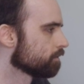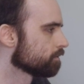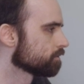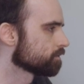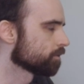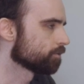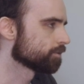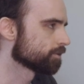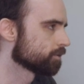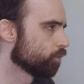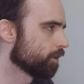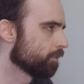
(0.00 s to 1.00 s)
So this is
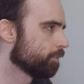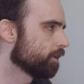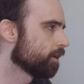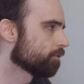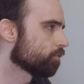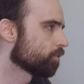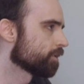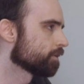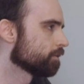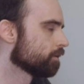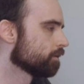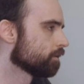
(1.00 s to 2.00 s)
the Wikipedia for it,
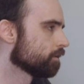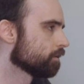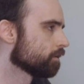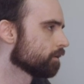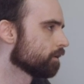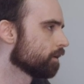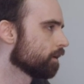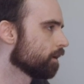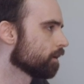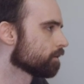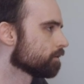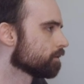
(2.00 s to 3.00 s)

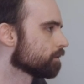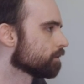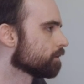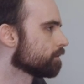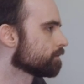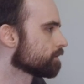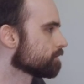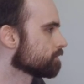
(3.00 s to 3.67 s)
and this is